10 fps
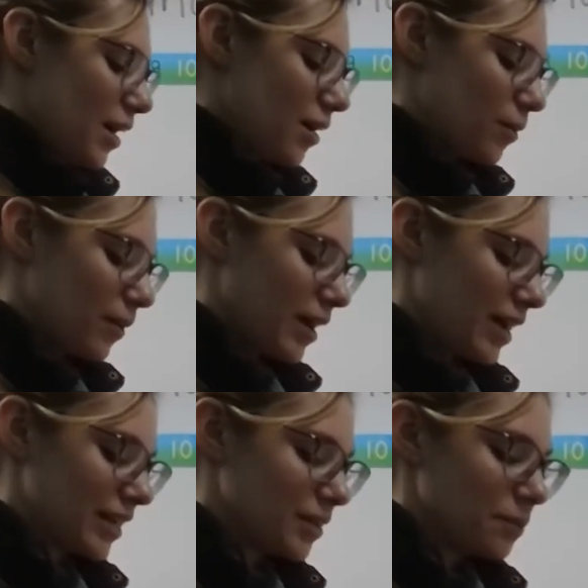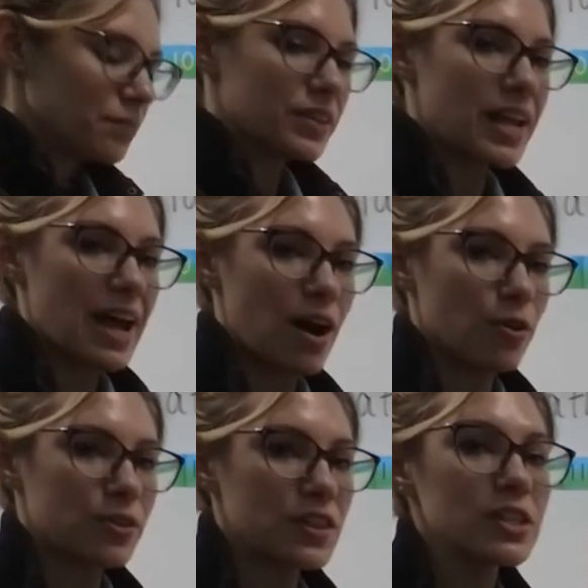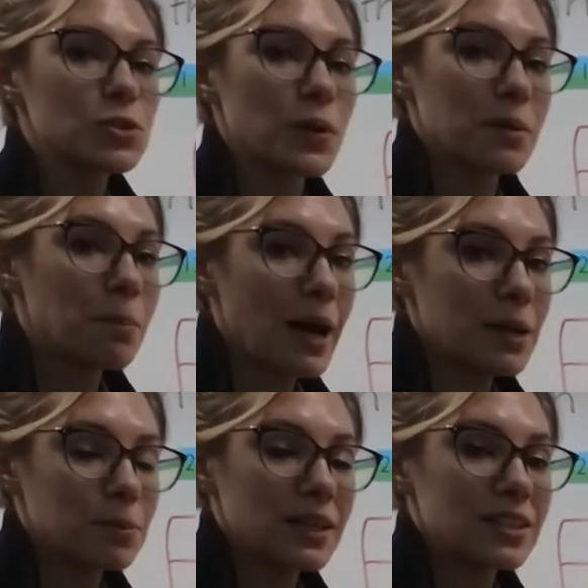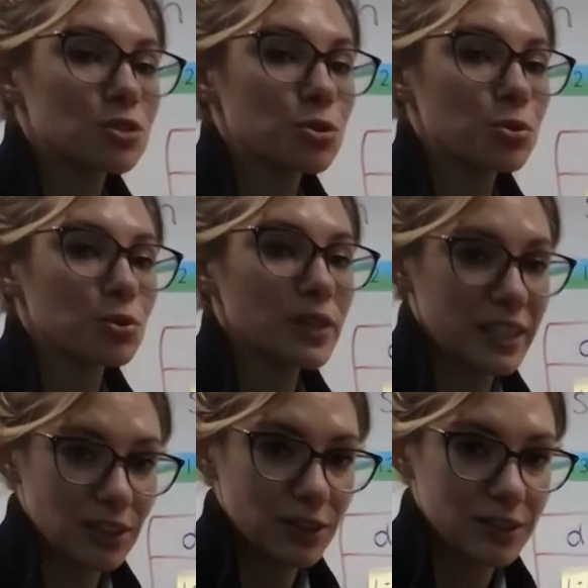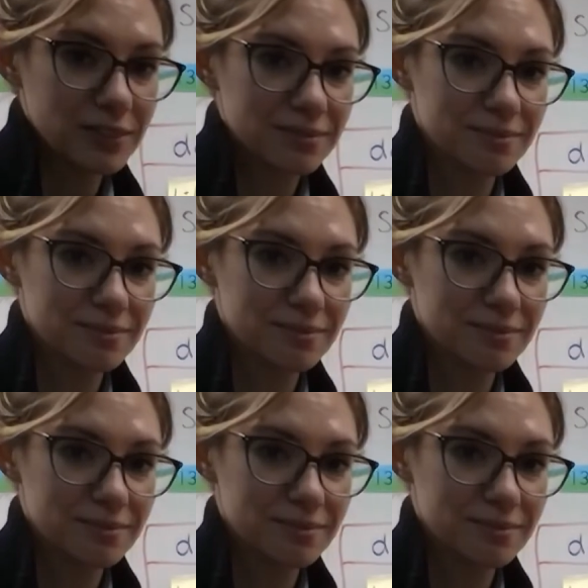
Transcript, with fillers: All right. Now, this one might be trickier.